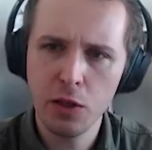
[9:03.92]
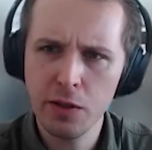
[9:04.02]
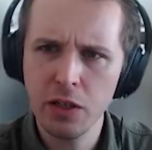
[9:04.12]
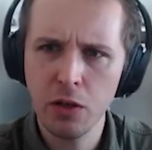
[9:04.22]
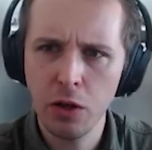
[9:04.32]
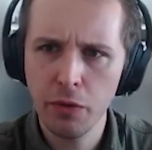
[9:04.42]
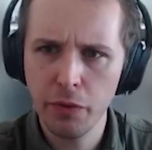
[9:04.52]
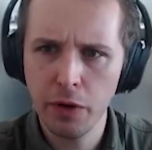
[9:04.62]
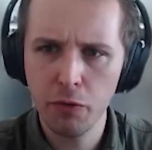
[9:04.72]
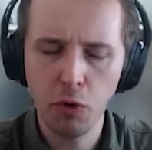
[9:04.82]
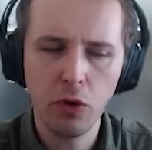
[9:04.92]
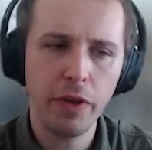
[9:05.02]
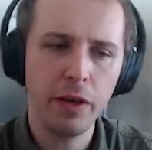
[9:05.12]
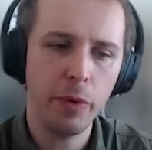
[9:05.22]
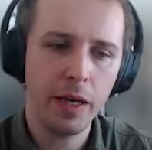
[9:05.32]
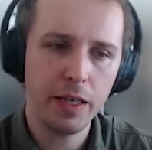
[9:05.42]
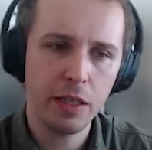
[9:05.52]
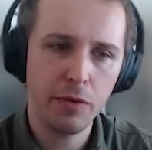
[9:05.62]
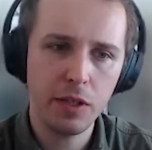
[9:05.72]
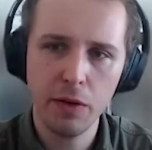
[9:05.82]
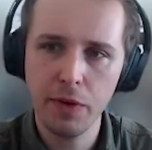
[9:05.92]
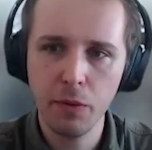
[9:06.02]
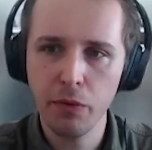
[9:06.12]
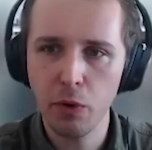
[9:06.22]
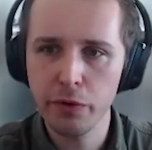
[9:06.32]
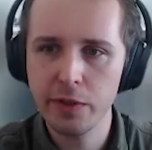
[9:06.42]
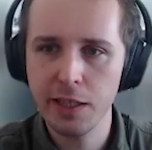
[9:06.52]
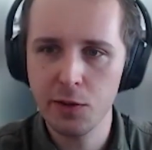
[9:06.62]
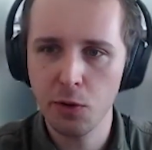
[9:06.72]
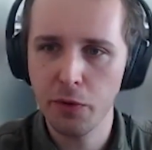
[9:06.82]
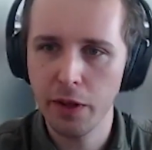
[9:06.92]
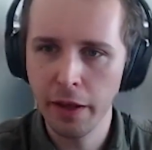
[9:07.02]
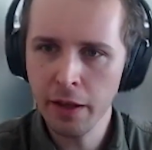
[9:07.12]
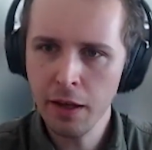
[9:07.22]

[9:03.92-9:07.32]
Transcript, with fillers: still a lot of rotary wing activity. I think we've all seen sort of the